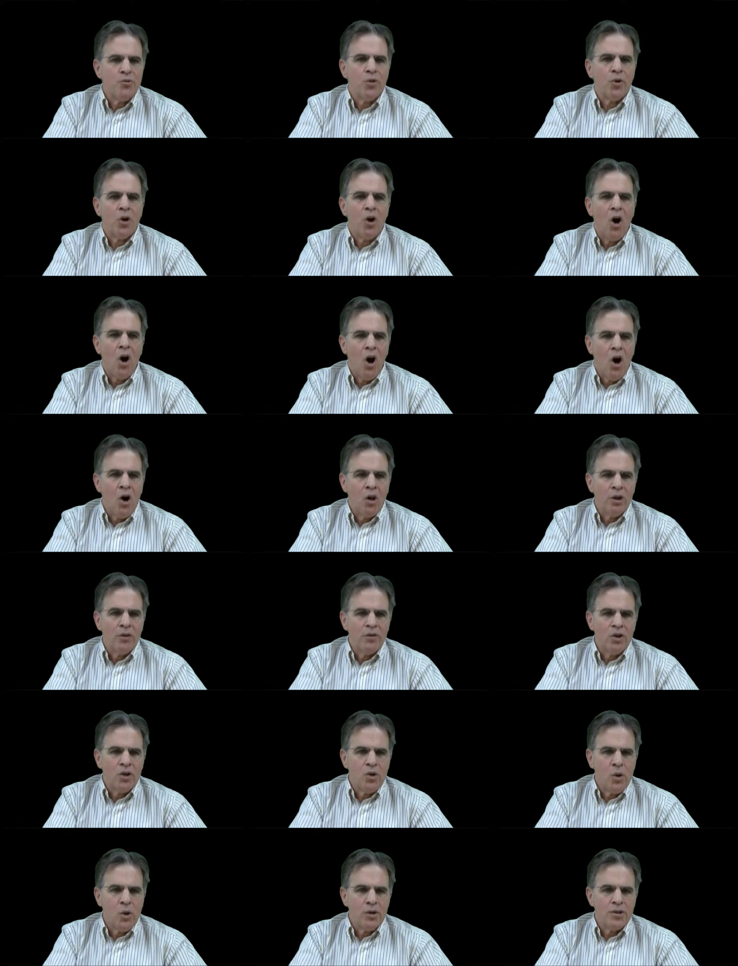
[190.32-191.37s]
for all of
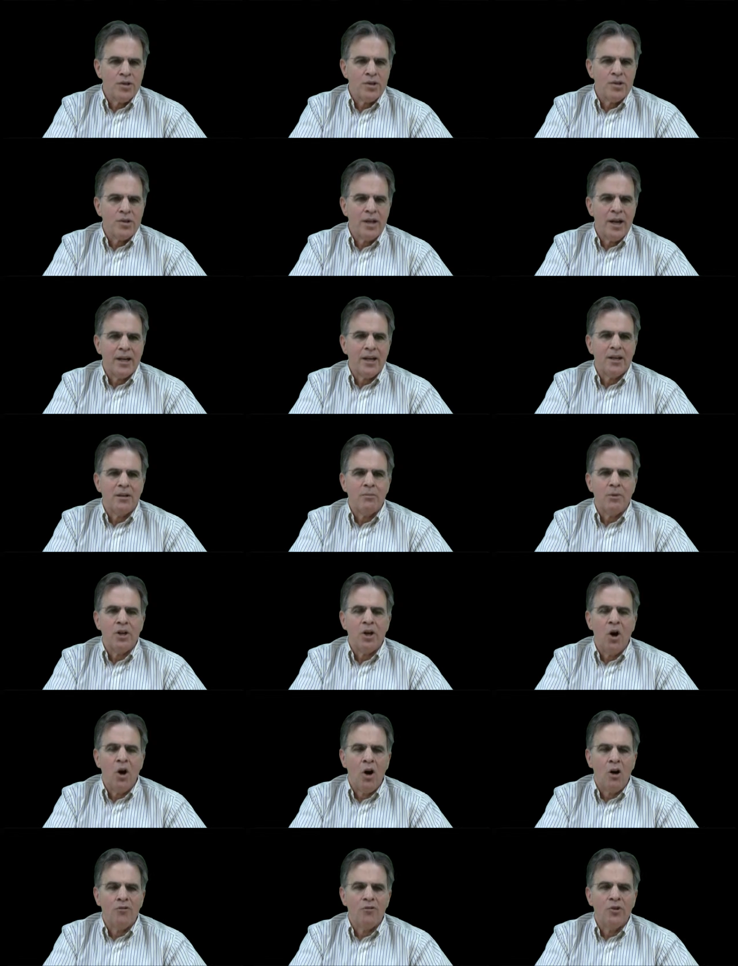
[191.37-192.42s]
the courses that can be
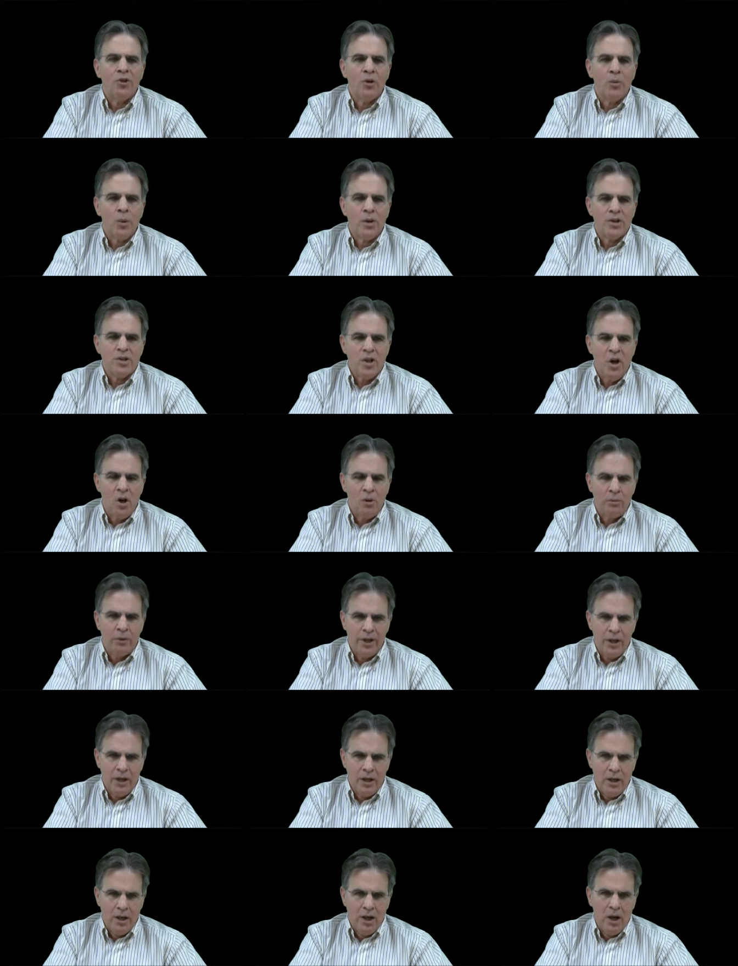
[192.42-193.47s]
offered at West
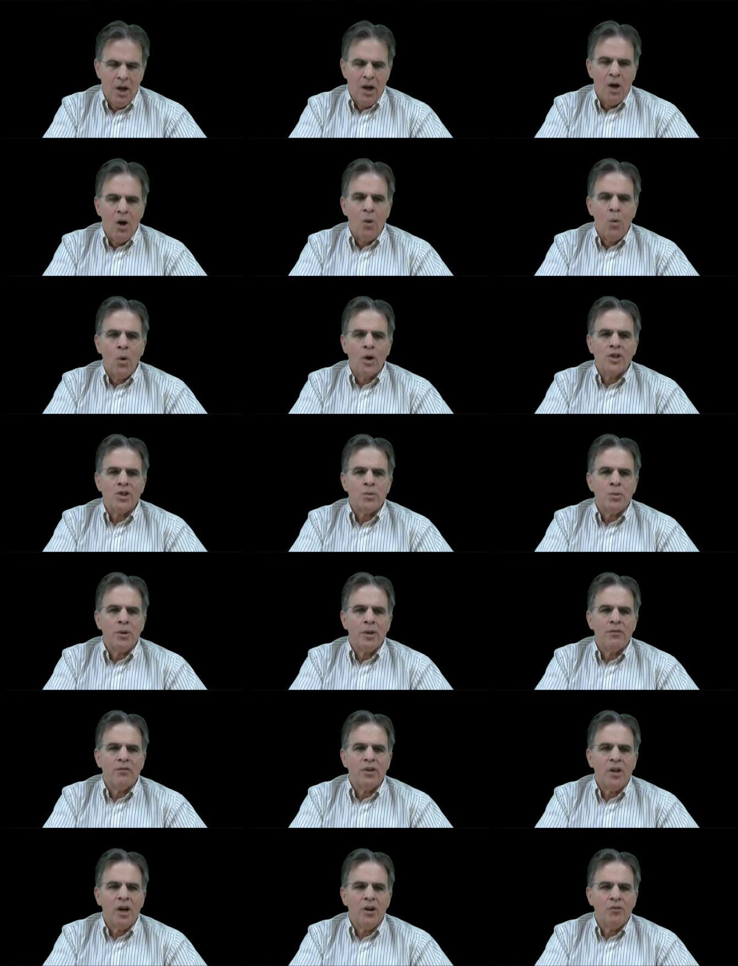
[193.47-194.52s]
Albany. Once we
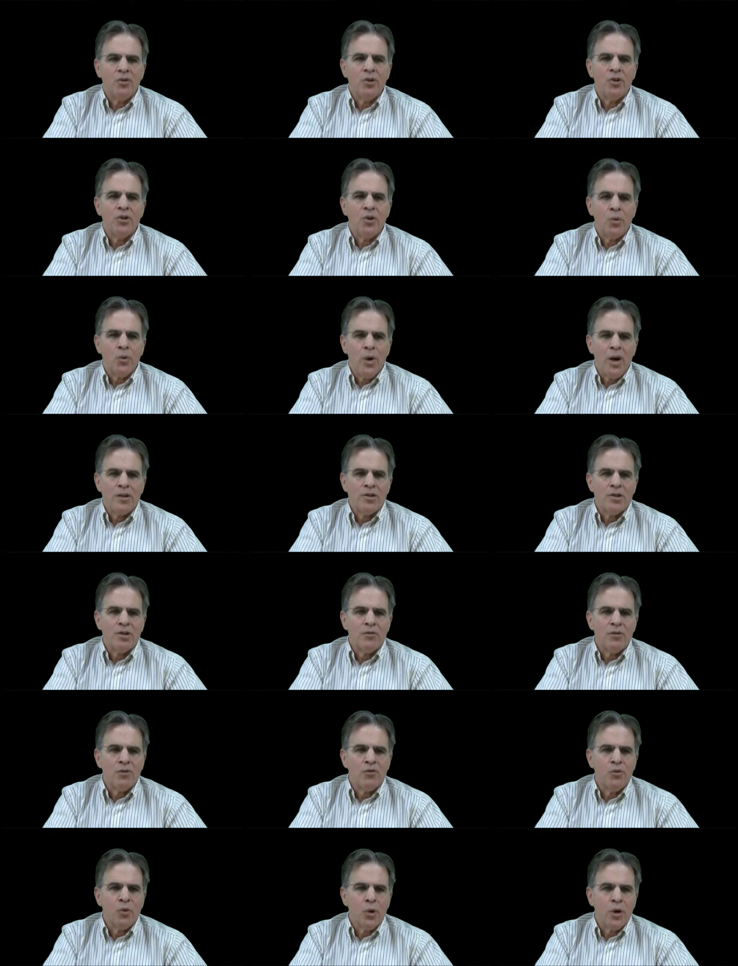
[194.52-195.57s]
have covered the rest of
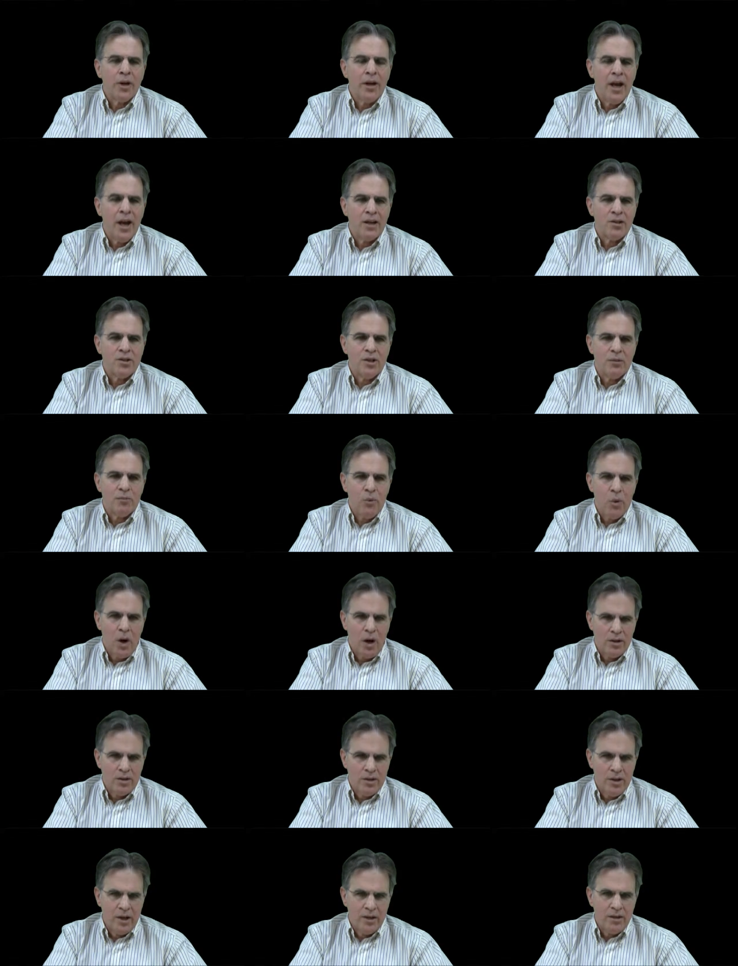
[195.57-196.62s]
the forecasting
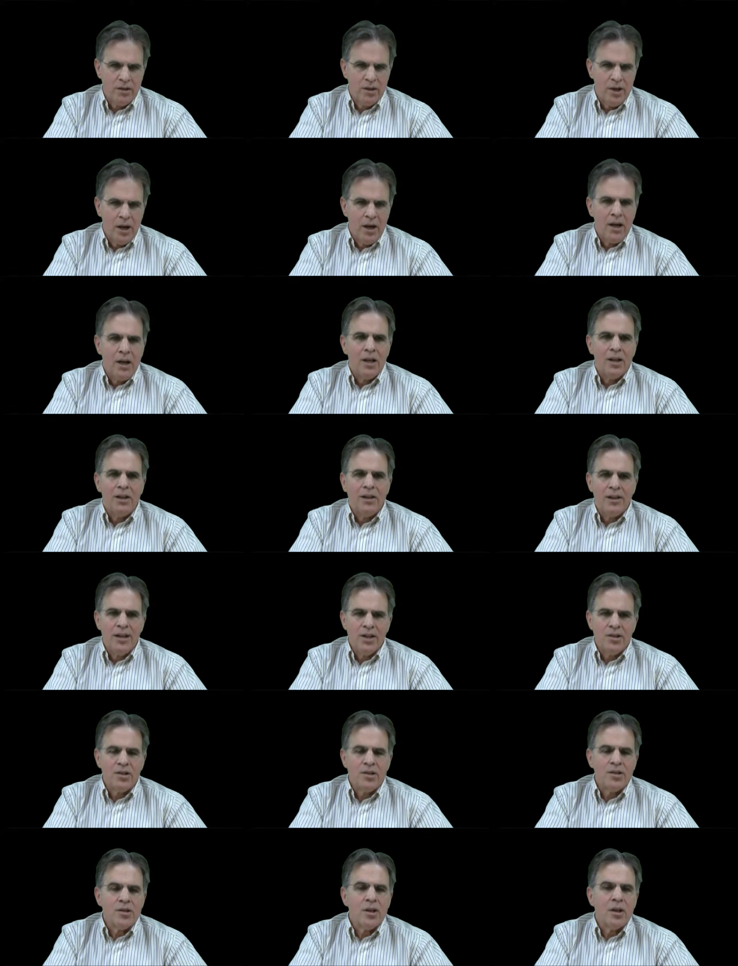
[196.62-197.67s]
process,
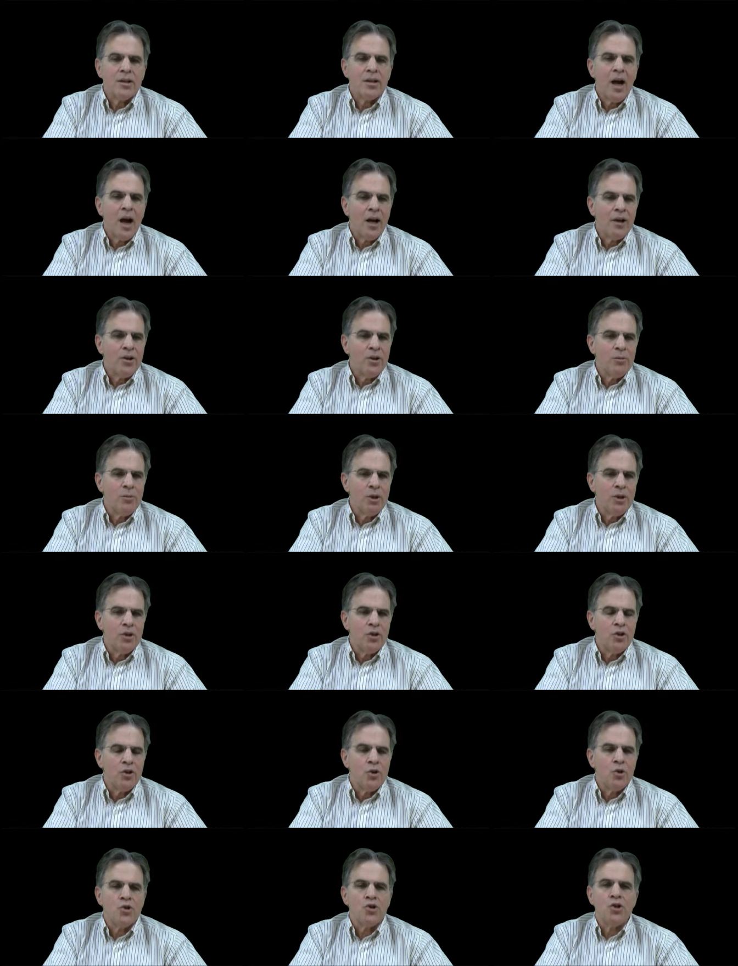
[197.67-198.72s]
this is the document
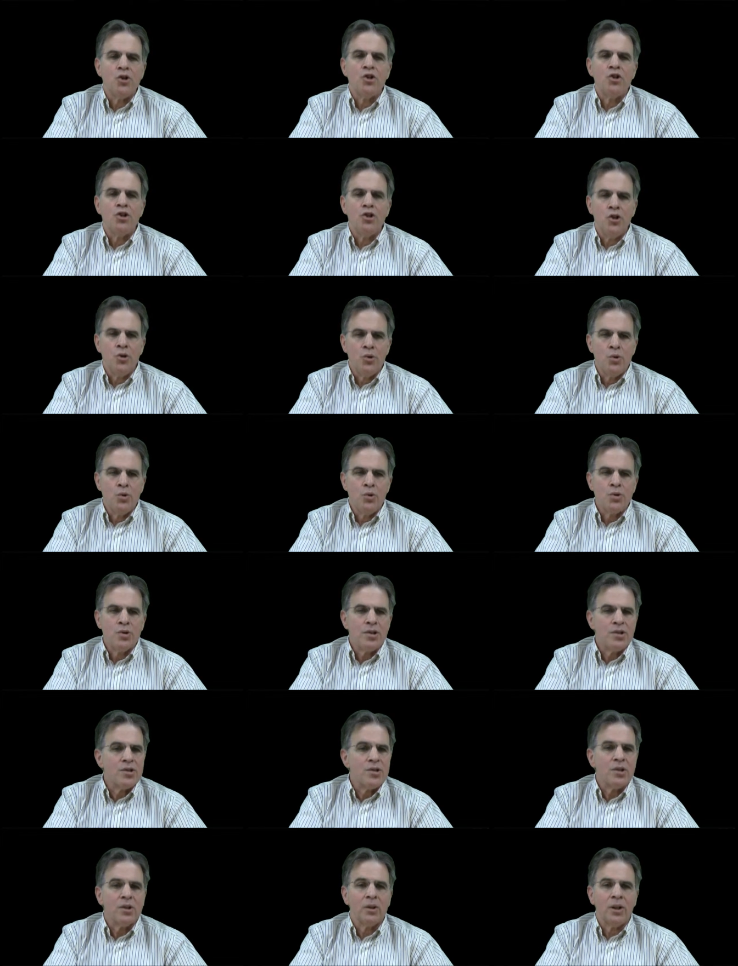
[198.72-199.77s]
you should use
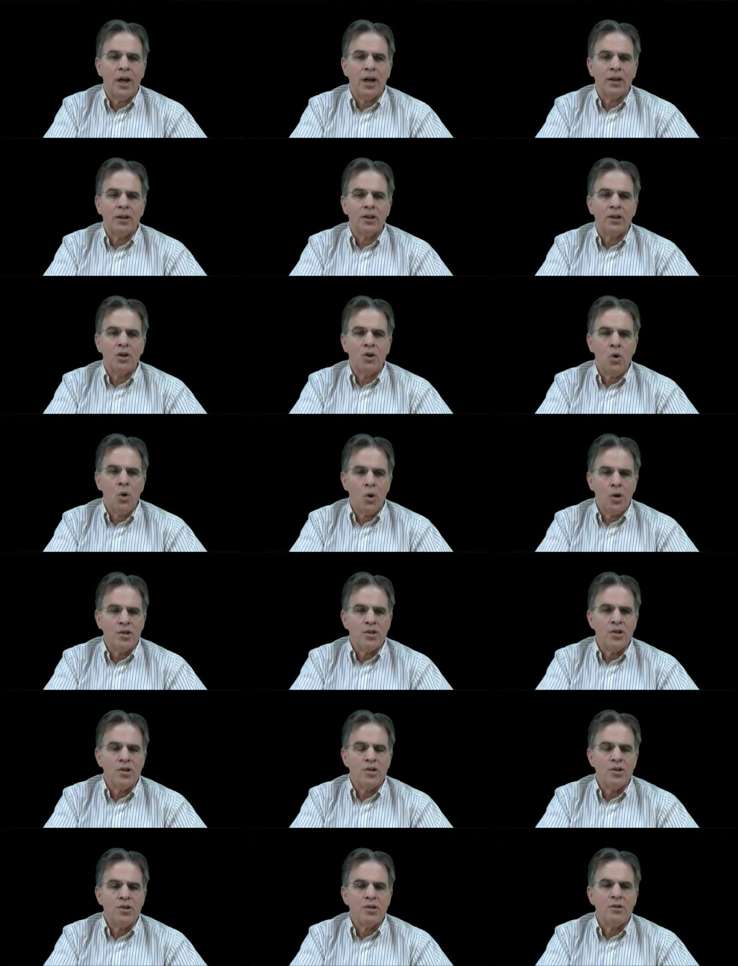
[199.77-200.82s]
to select
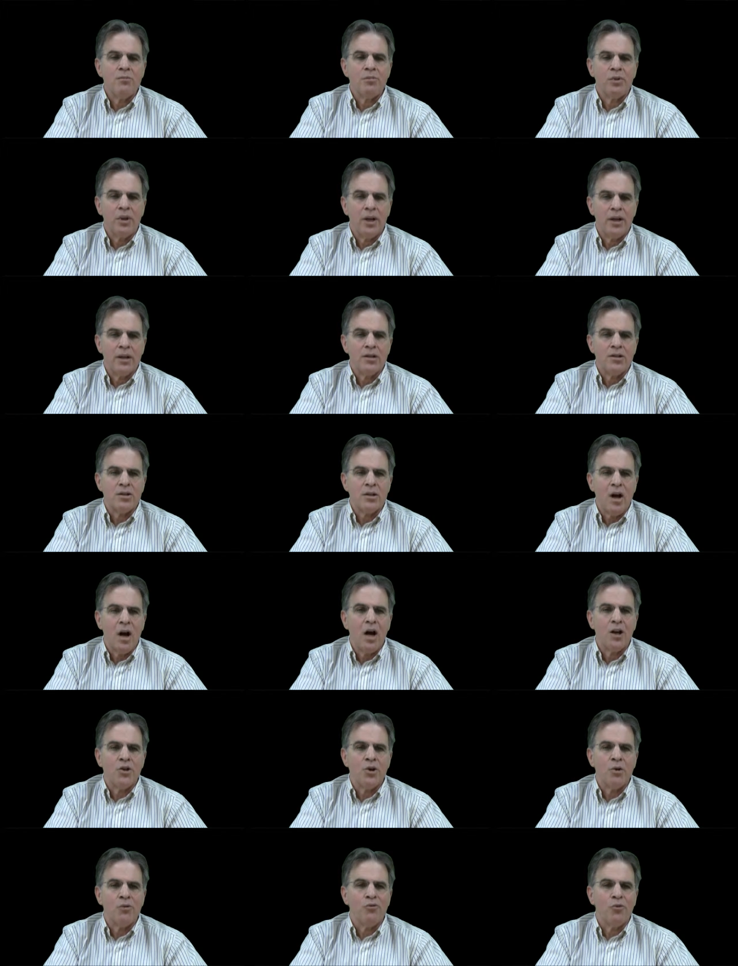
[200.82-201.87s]
courses to place
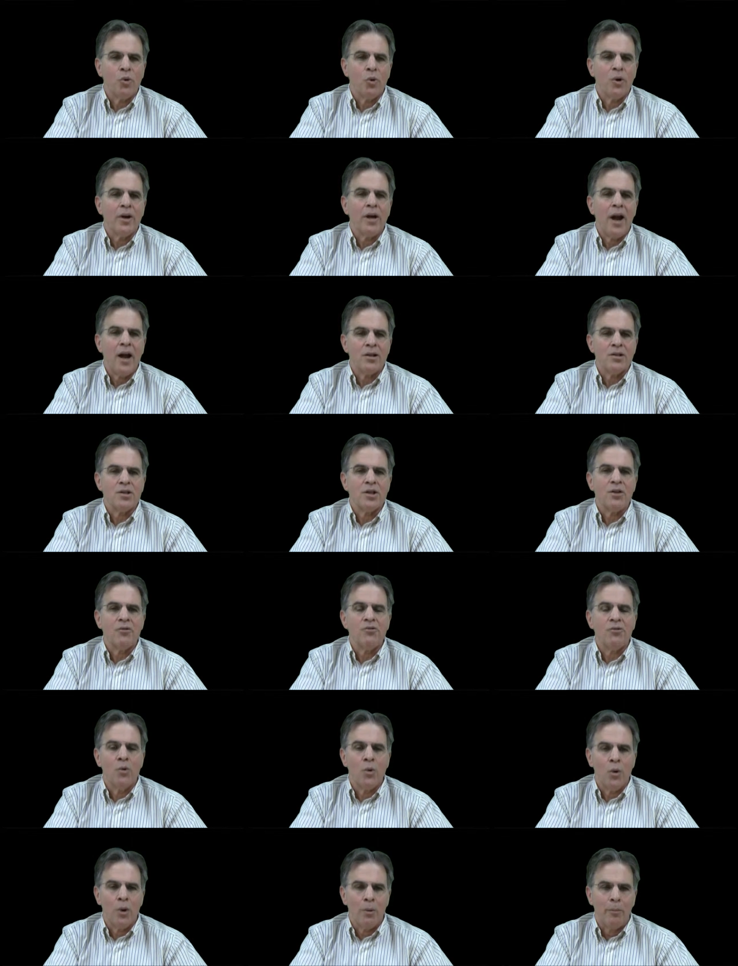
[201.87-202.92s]
on your forecasting
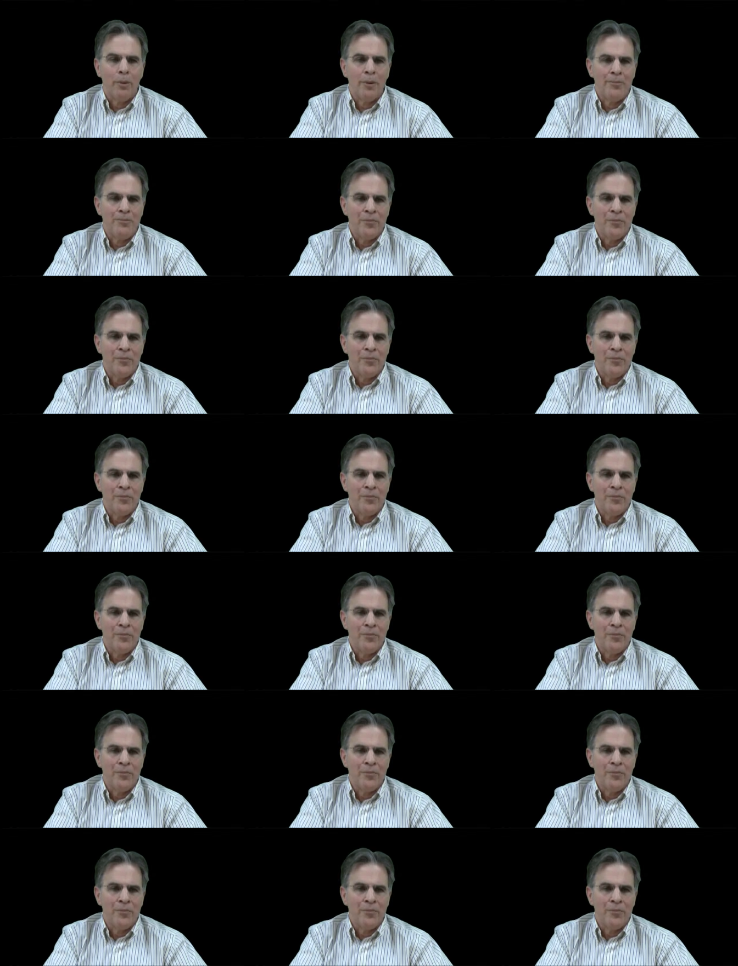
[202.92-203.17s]
form.